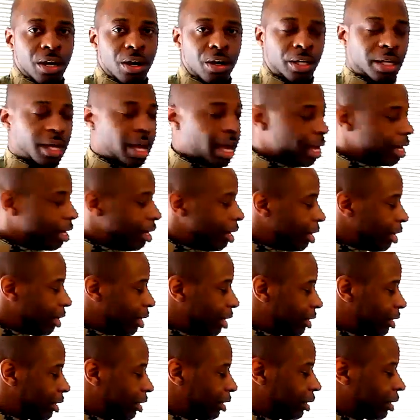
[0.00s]
Okay,
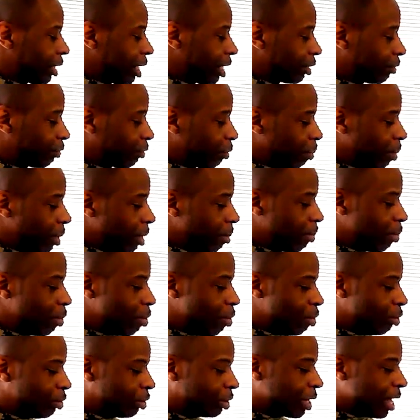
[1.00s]
this is just for
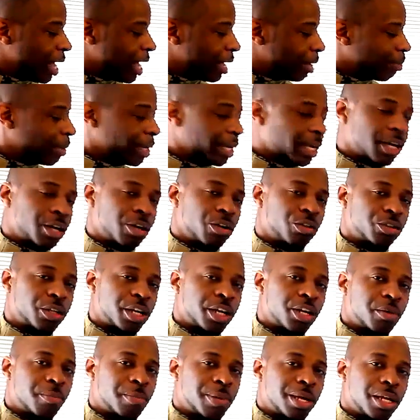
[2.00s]
people who's like beginners or
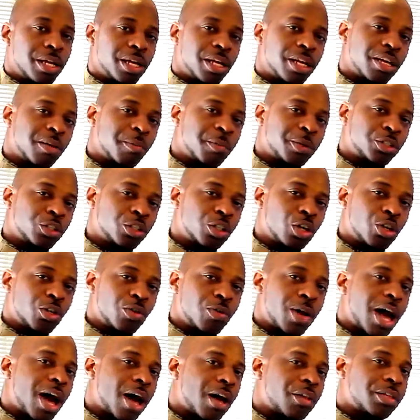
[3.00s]
intermediate. I'm going to show
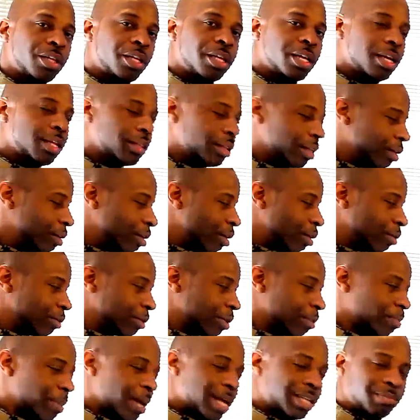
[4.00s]
you how to get, you know,
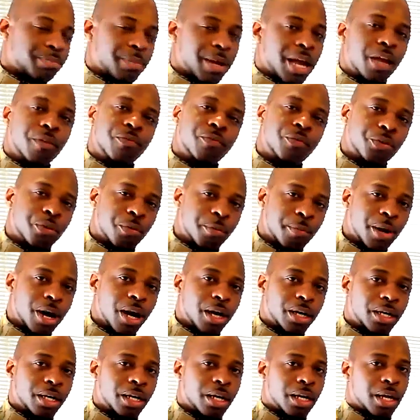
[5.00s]
the best bang for your
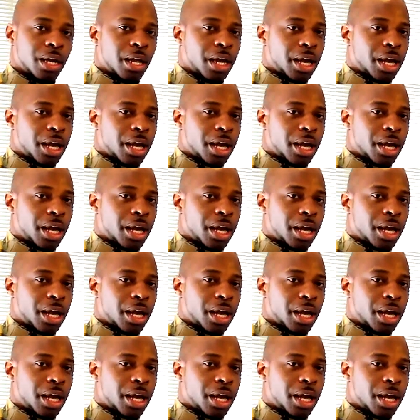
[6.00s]
buck.